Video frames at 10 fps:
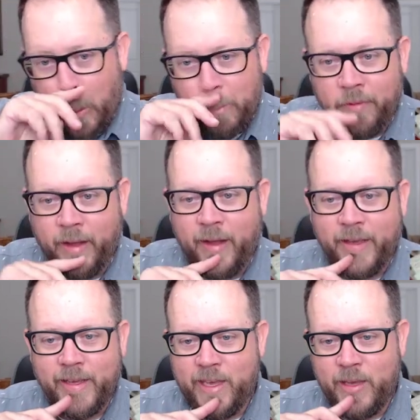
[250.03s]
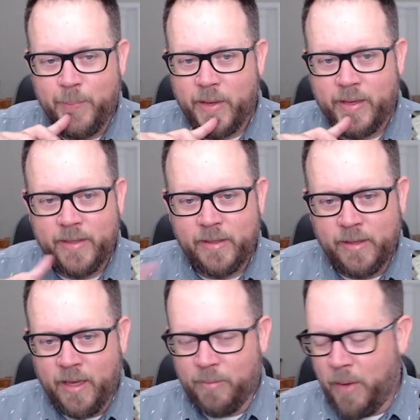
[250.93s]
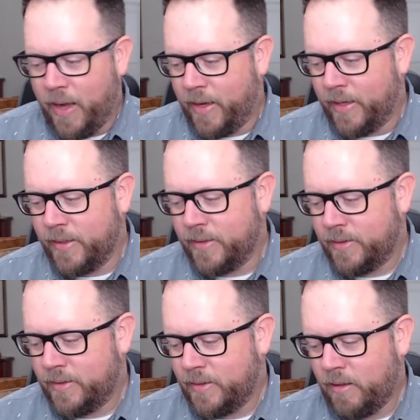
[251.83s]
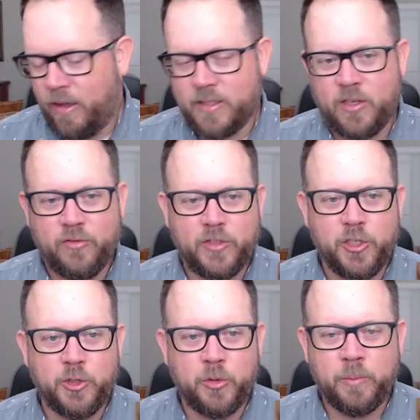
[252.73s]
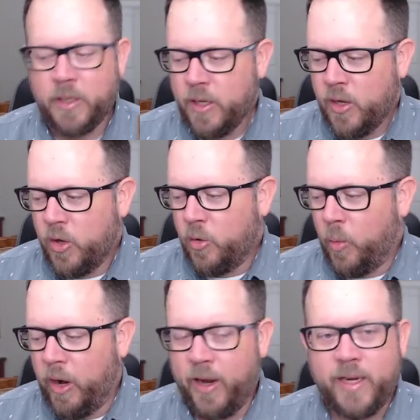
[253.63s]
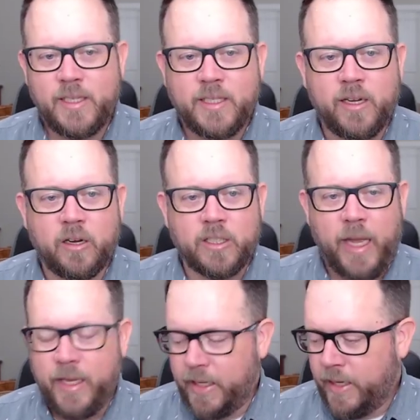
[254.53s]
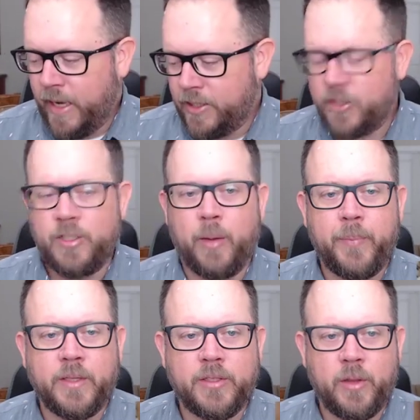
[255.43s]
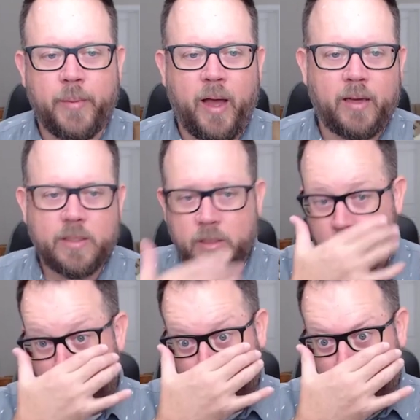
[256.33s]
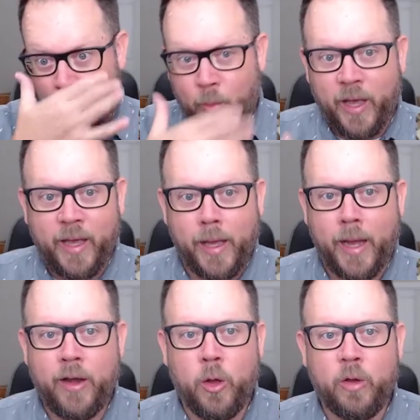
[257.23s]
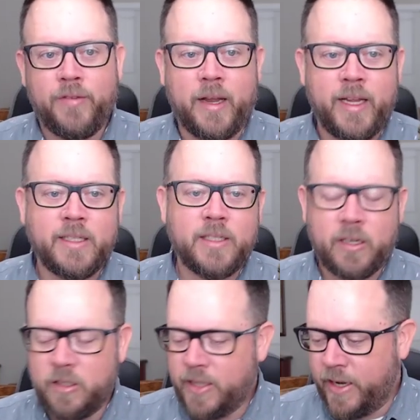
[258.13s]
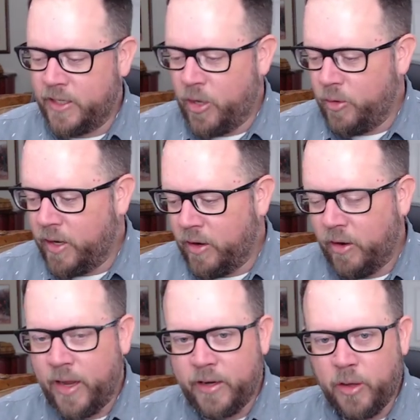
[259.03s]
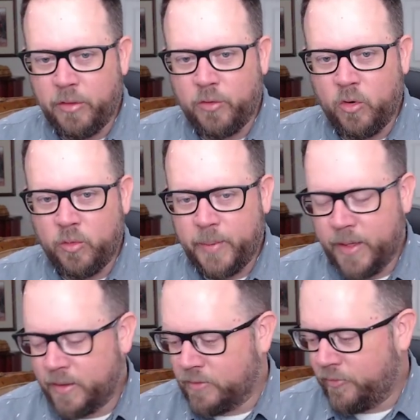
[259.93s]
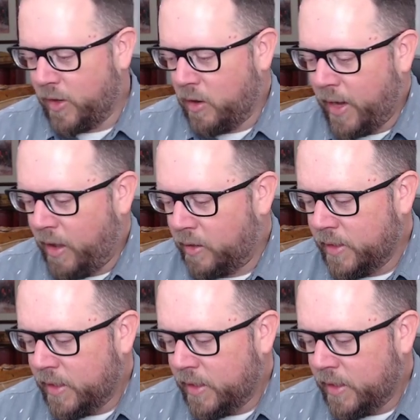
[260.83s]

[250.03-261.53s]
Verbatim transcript: that I keep in my closet of doom where any stickers I get, I just dump into the box. That way, I know if I need stickers, I can go here and go through them and figure it out.